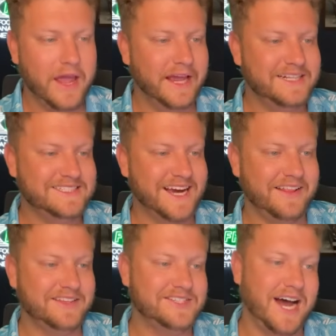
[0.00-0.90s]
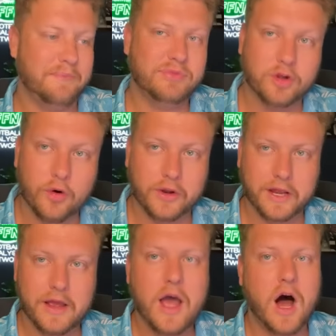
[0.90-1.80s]
inside the top 30
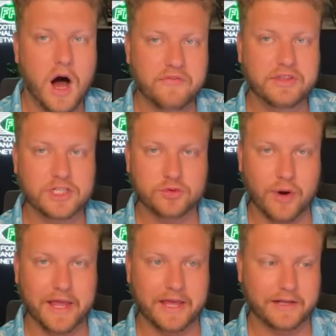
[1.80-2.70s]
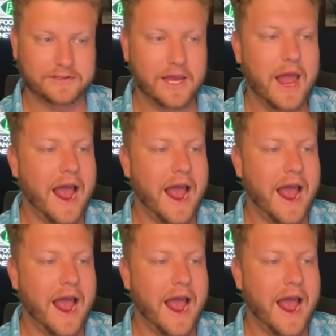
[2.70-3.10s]
of these rankings.